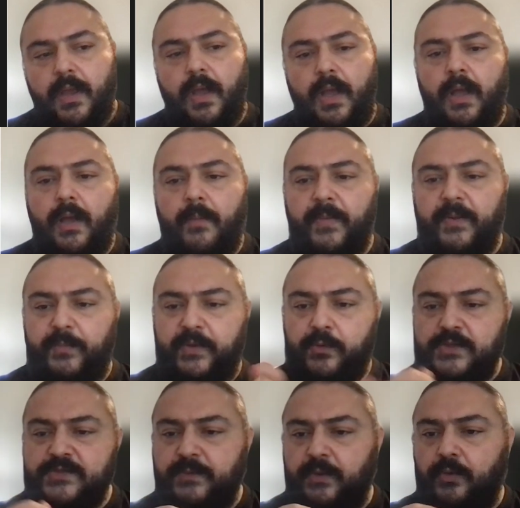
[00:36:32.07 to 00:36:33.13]
But
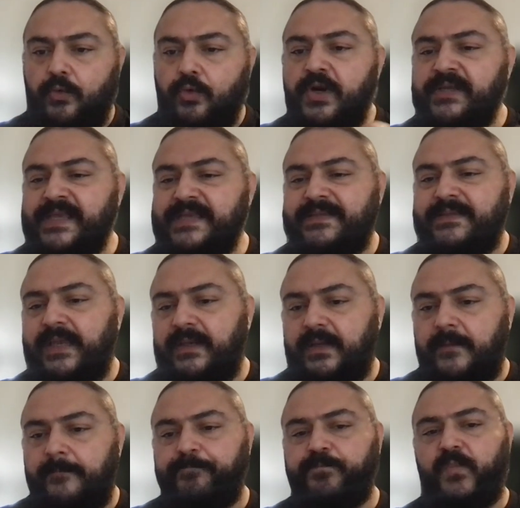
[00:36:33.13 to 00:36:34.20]
because we organize the
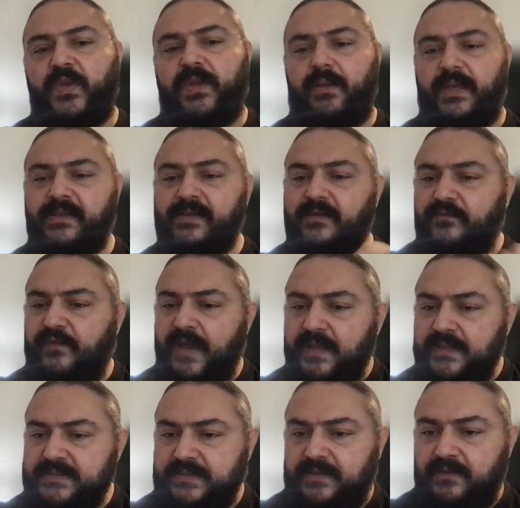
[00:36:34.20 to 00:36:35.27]
data in
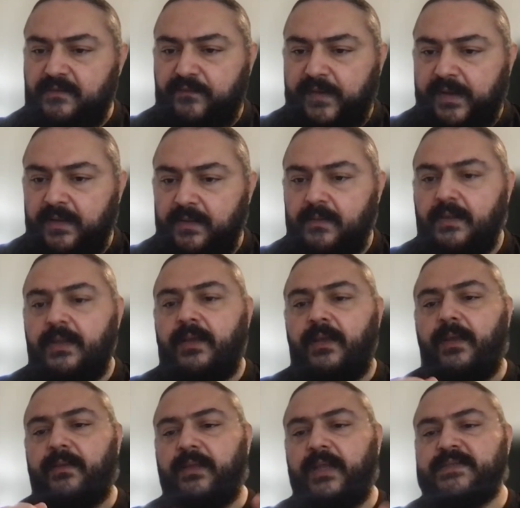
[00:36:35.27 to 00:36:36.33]
advance in the file,
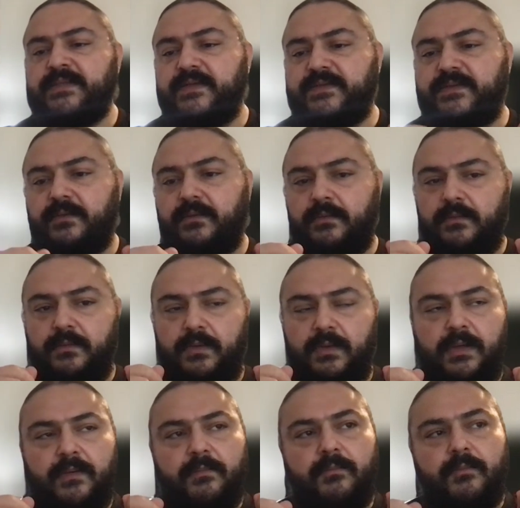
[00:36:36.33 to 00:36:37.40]
it lets us
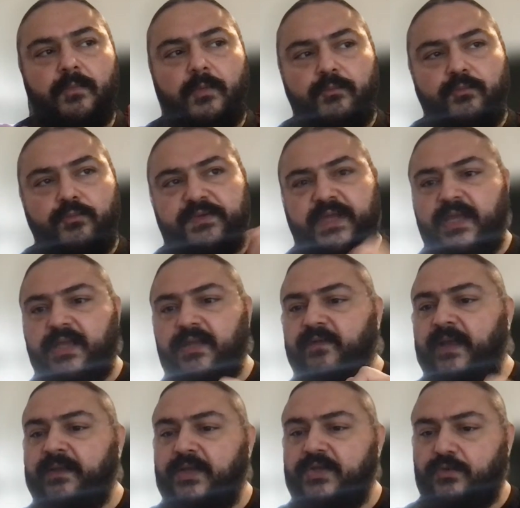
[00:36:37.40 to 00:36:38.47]
take
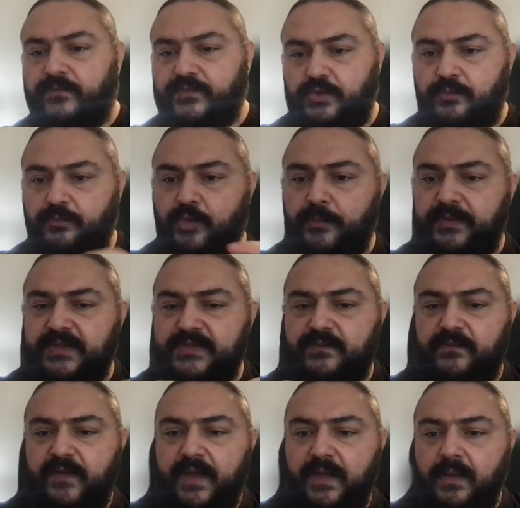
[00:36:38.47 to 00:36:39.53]
advantage of certain properties
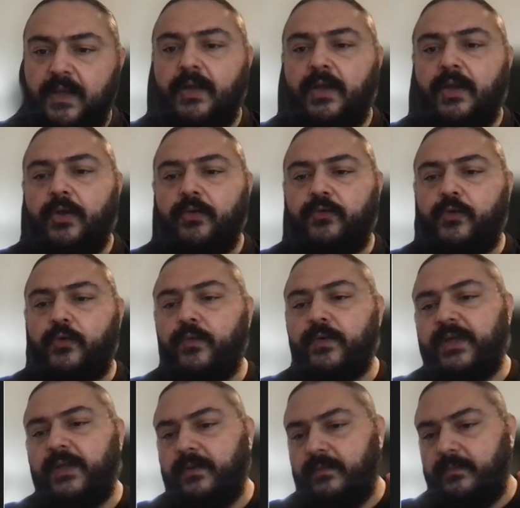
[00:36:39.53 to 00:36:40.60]
of the file to
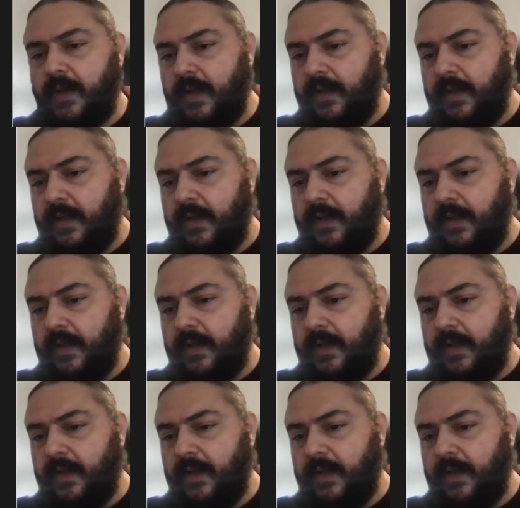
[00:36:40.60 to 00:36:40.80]
query